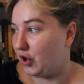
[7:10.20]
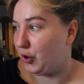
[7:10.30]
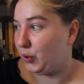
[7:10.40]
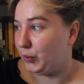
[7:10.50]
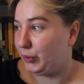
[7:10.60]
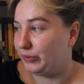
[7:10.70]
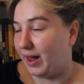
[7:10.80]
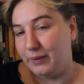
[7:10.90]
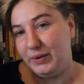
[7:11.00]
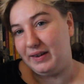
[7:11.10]
so
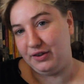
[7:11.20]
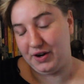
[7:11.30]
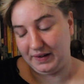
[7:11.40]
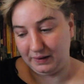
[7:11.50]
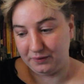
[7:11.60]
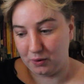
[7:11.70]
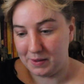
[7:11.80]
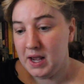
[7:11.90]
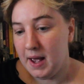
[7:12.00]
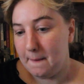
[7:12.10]
that was interesting for
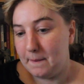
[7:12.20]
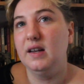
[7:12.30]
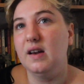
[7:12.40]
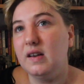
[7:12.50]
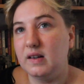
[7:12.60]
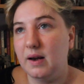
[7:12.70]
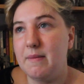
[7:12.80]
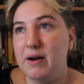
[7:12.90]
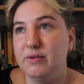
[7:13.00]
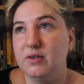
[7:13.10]
me. It does
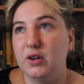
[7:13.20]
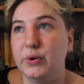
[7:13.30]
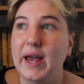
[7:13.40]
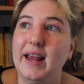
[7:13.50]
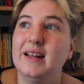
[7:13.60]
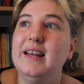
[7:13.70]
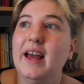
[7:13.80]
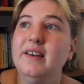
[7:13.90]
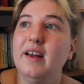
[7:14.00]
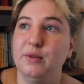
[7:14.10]
come out okay in the
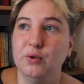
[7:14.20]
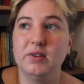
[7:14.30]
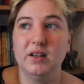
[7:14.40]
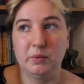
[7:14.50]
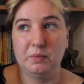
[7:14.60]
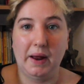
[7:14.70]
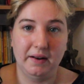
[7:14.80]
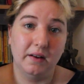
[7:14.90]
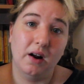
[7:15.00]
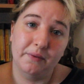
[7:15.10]
end. I thought this was
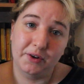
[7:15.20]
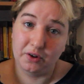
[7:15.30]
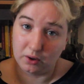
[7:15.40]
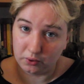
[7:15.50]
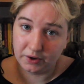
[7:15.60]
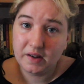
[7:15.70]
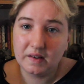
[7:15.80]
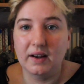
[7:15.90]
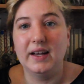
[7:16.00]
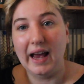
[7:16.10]
better than After
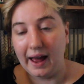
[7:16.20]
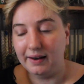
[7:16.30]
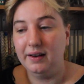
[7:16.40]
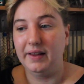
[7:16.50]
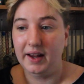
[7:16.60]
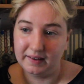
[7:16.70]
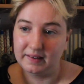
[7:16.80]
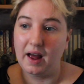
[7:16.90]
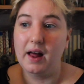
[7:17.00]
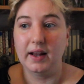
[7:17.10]
Delores and again there
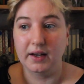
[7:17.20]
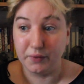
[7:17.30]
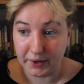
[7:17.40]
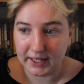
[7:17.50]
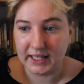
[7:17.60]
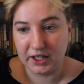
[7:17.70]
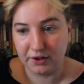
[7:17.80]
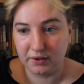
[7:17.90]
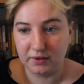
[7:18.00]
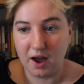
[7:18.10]
is that that like really
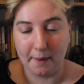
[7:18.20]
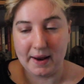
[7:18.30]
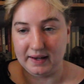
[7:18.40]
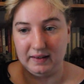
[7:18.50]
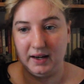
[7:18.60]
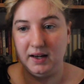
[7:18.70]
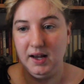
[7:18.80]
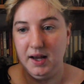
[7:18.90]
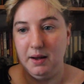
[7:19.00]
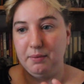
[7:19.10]
amazing
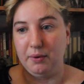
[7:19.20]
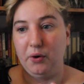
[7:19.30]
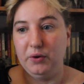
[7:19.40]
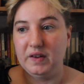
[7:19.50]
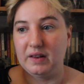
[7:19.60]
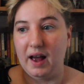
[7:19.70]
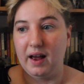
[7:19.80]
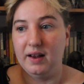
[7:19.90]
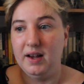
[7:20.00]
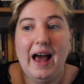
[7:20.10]
prose
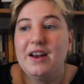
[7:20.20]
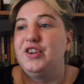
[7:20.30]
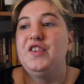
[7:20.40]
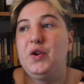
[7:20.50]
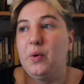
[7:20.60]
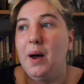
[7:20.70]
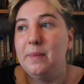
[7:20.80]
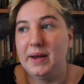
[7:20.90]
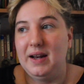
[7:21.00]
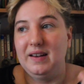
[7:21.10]
that catches you
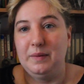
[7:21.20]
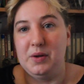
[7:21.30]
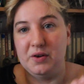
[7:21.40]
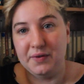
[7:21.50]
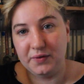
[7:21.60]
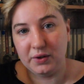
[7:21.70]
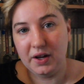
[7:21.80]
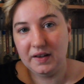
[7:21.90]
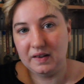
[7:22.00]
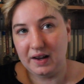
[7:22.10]
up in its
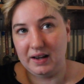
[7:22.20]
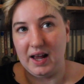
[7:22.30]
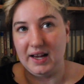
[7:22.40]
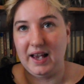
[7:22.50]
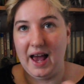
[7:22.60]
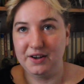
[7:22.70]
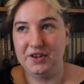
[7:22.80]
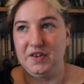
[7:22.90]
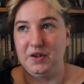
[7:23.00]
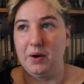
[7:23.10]
beautifulness and like
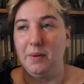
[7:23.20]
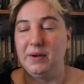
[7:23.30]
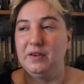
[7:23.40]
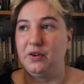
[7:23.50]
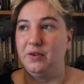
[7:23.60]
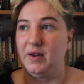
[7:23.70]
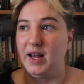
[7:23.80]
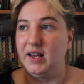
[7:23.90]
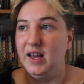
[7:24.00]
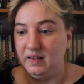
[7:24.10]
catches you up and sort of
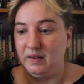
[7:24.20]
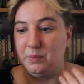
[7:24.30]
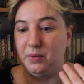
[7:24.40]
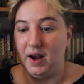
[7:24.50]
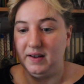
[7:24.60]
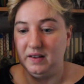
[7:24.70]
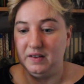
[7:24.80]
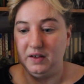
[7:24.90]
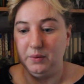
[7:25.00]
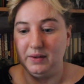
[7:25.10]
like
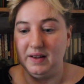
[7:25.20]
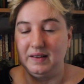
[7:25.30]
surprises you in